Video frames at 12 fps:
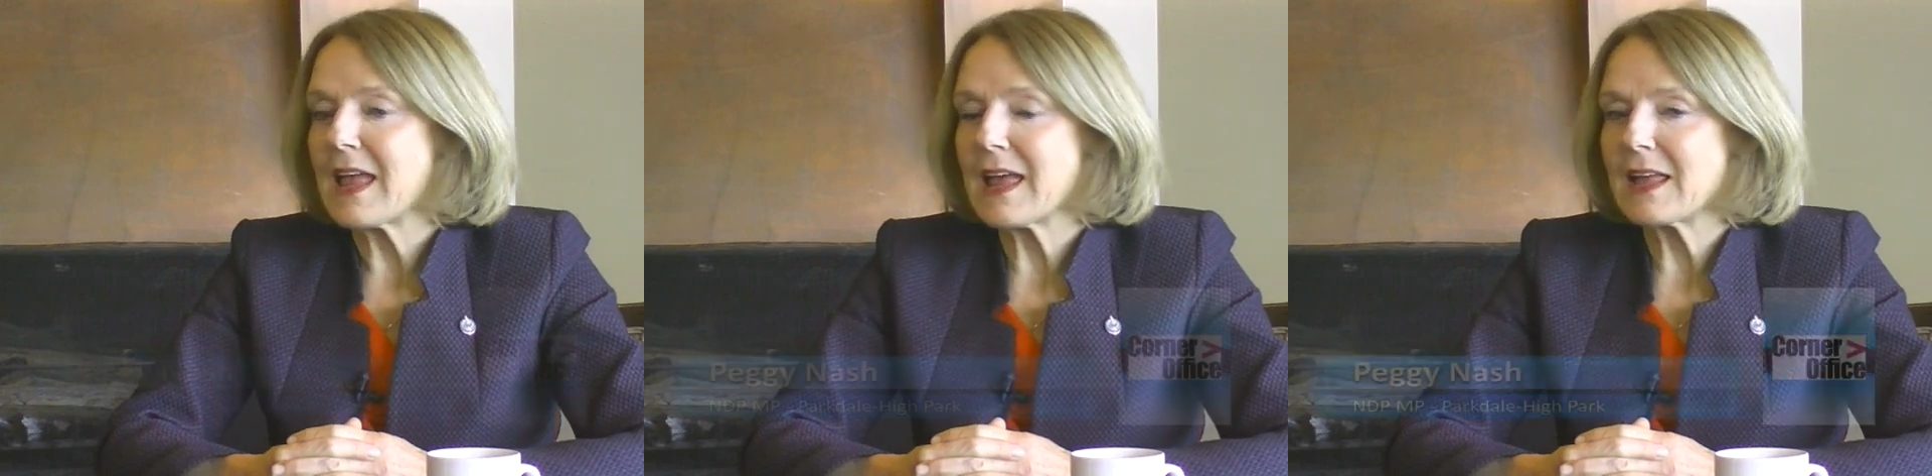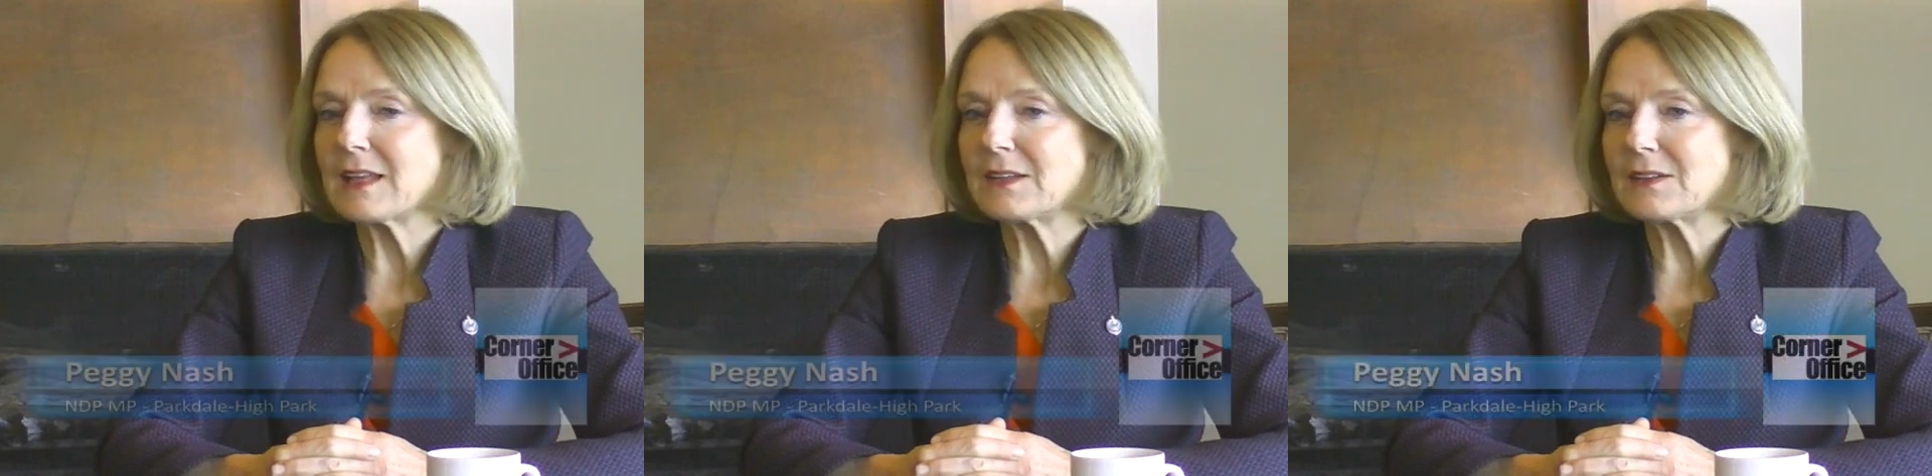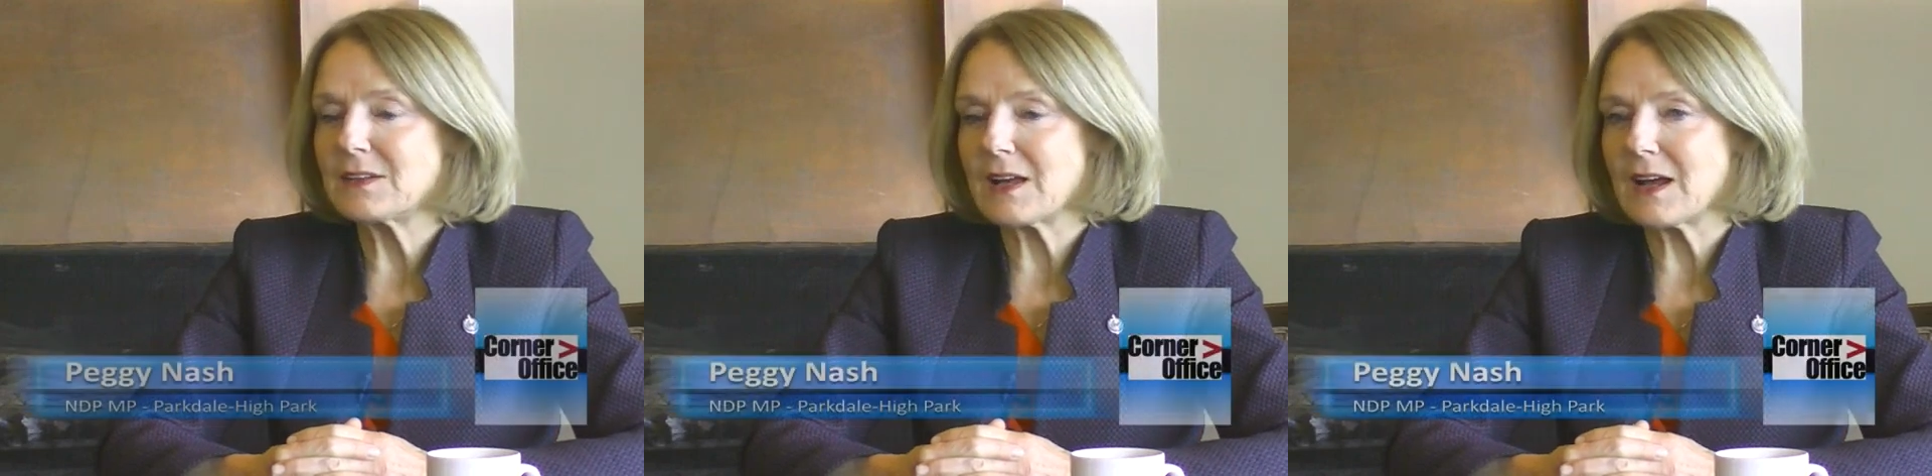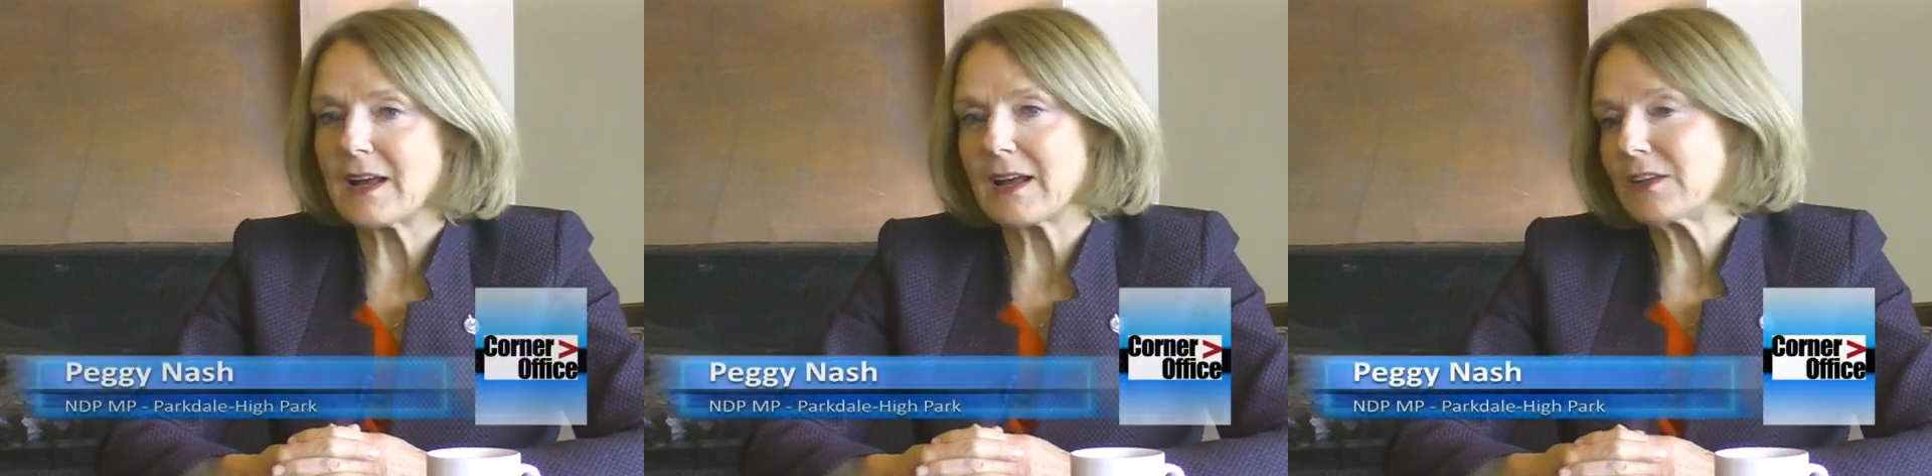Yeah. And
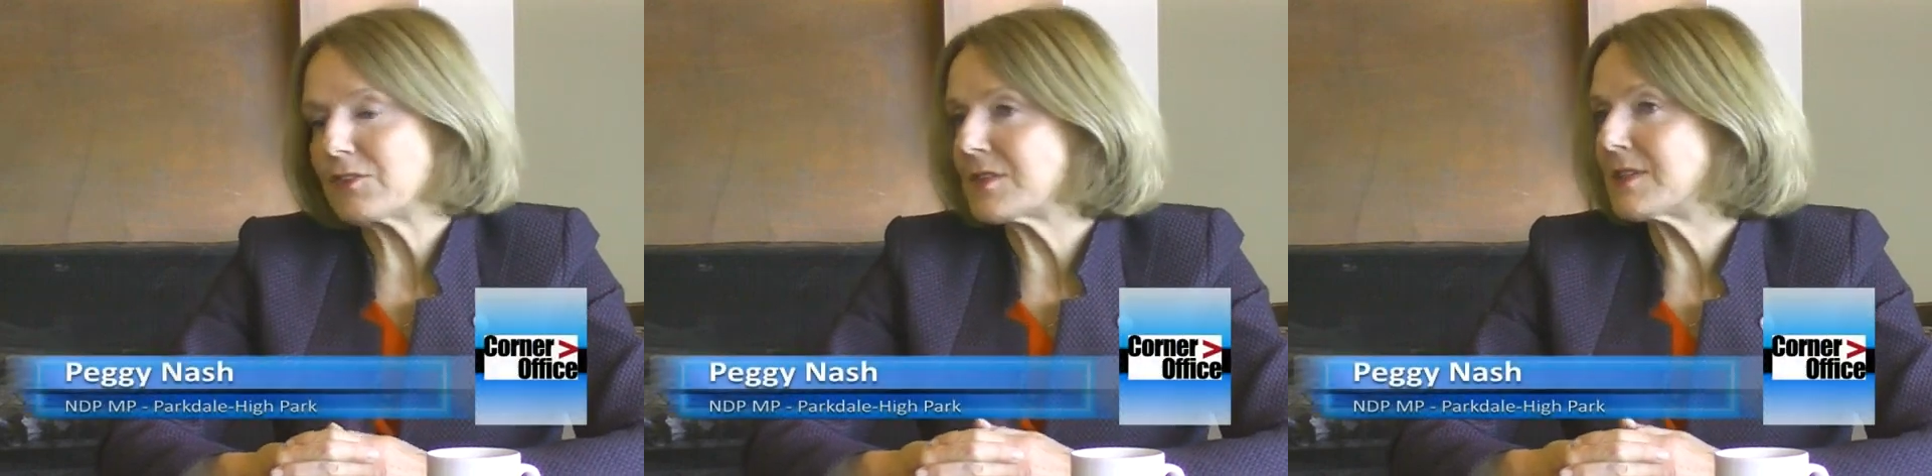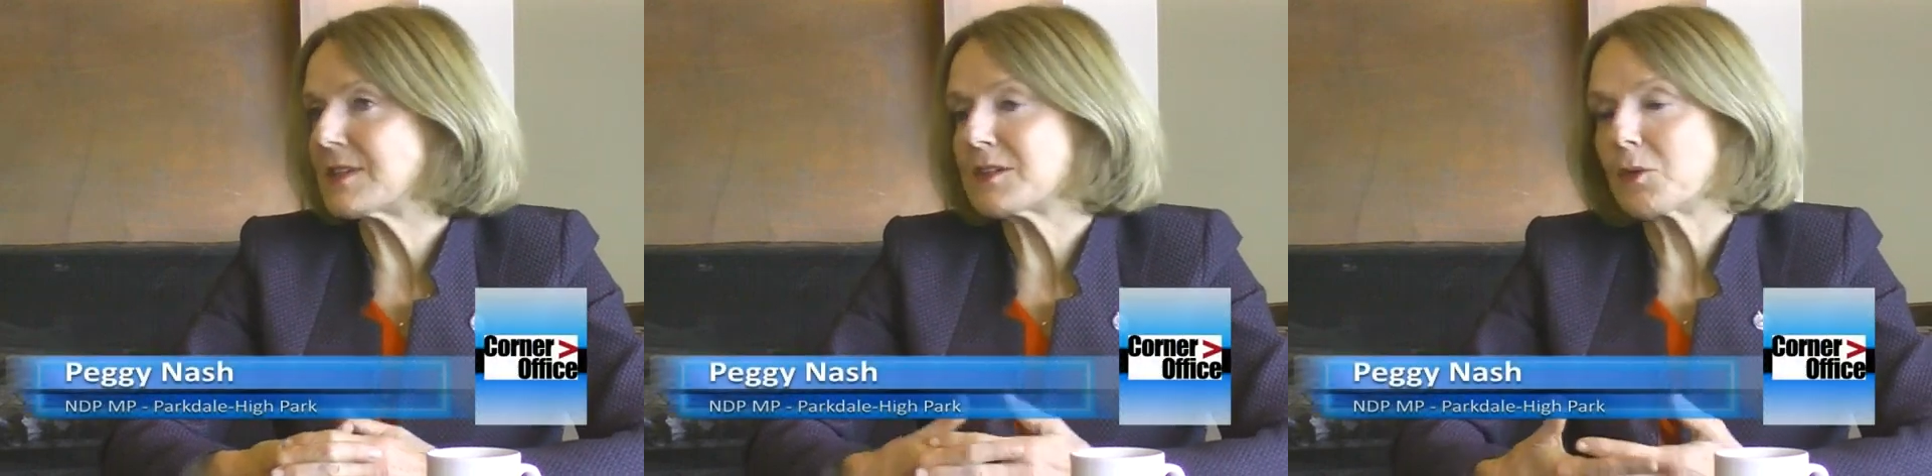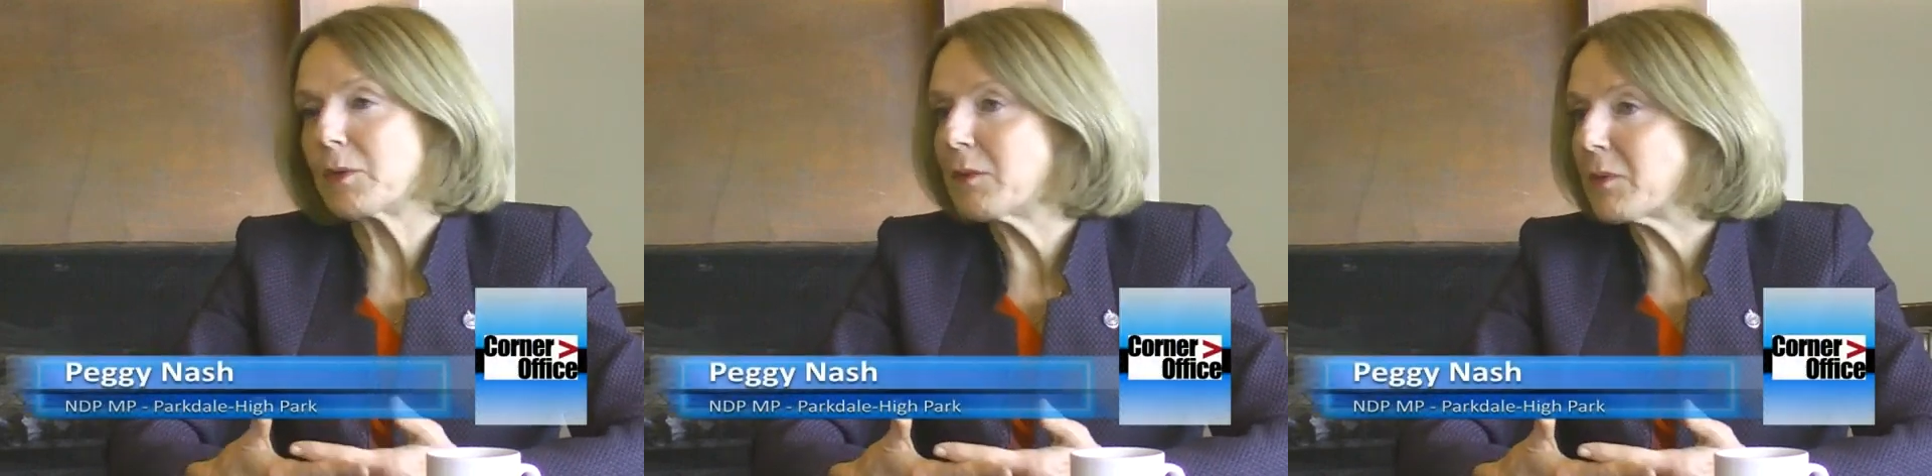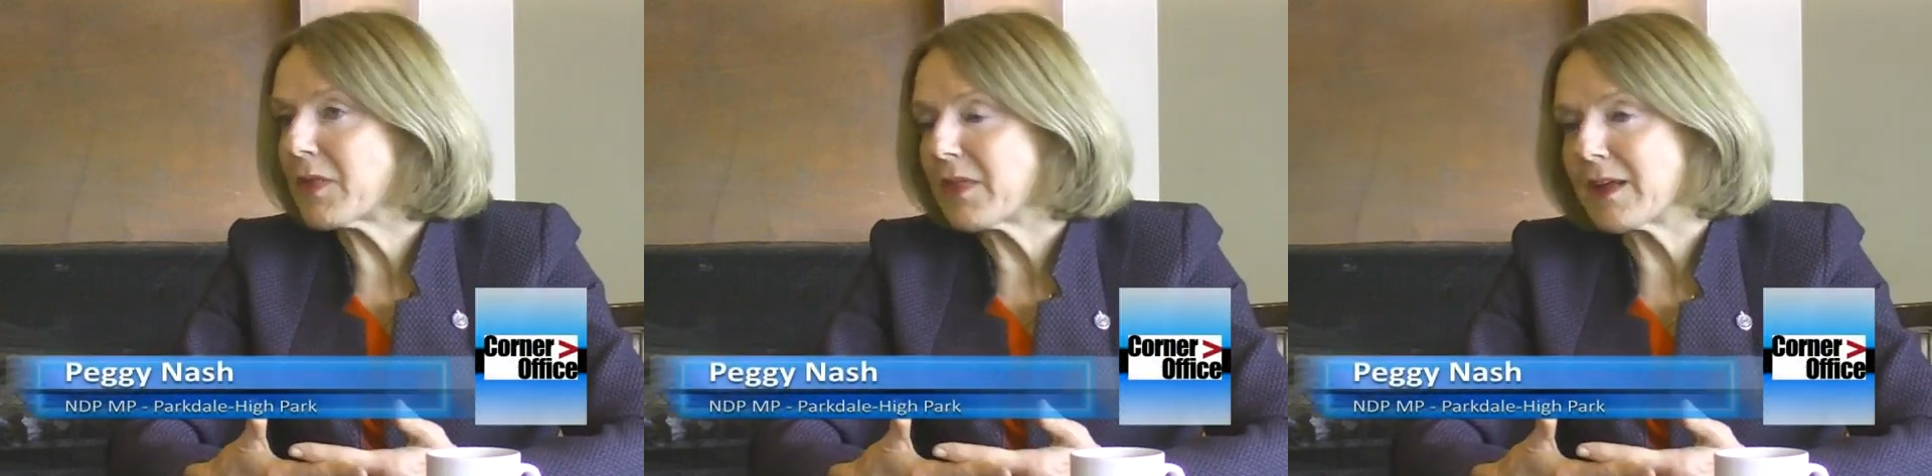I, I just
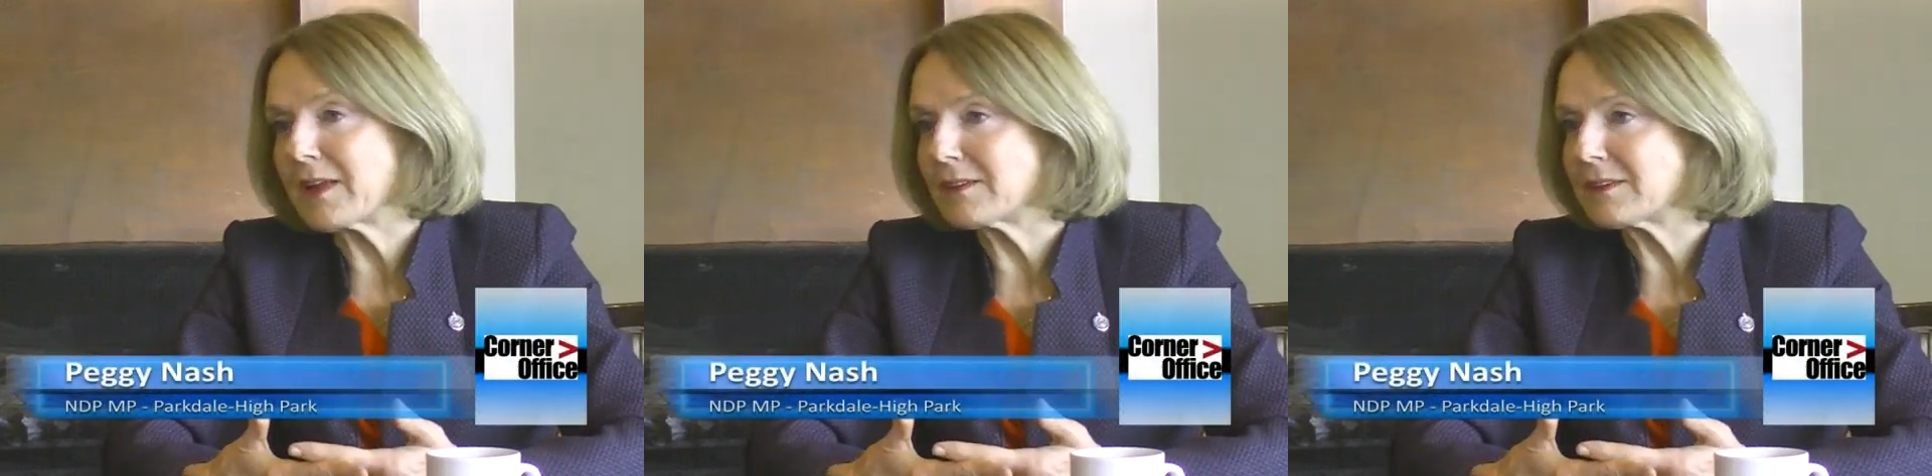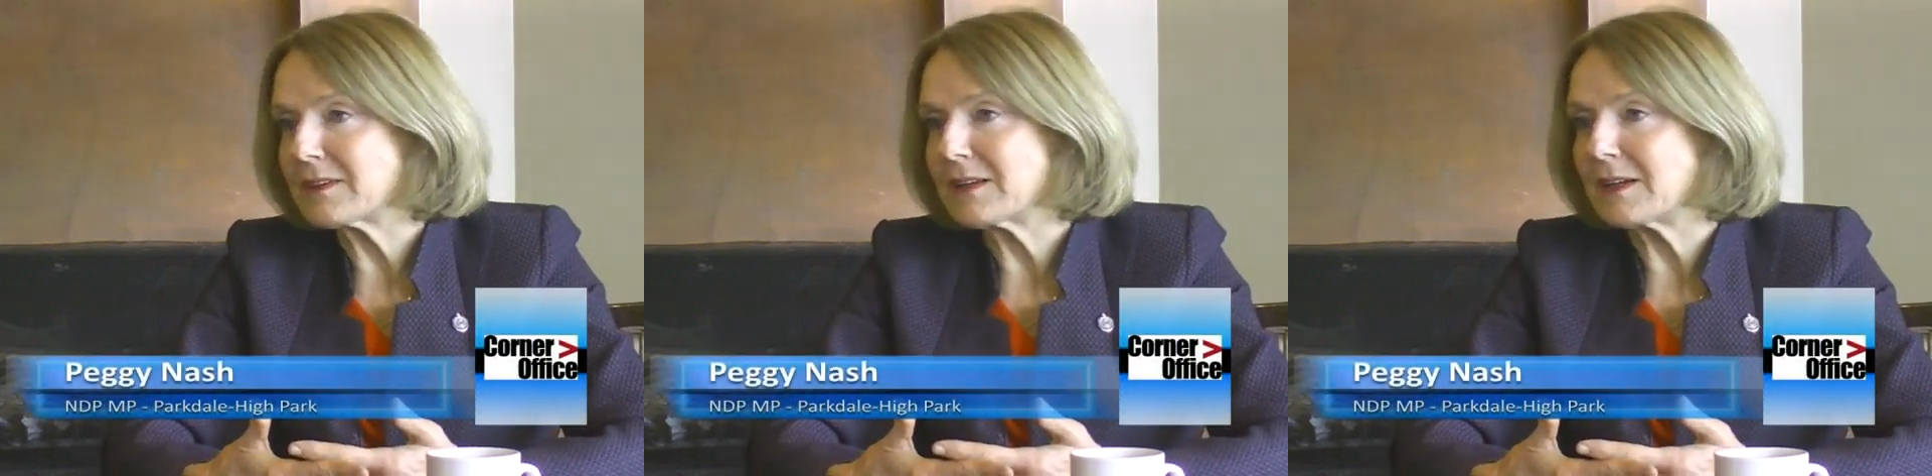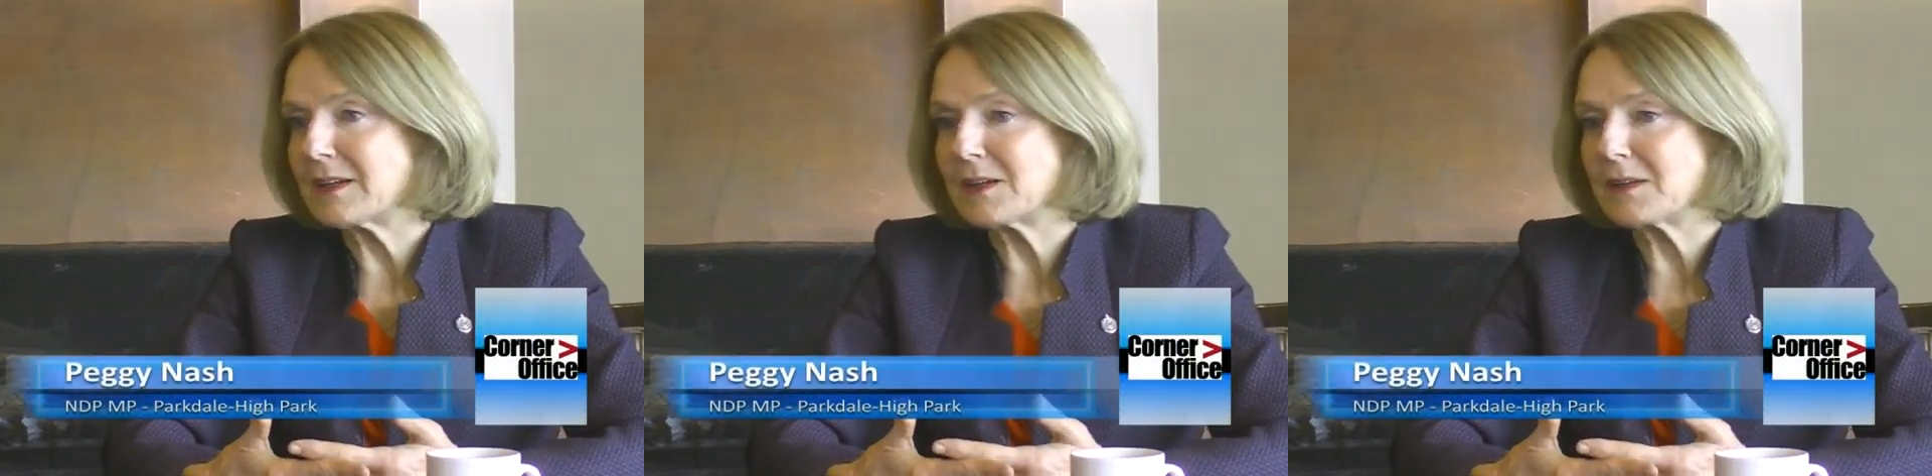disagree with that. Uh,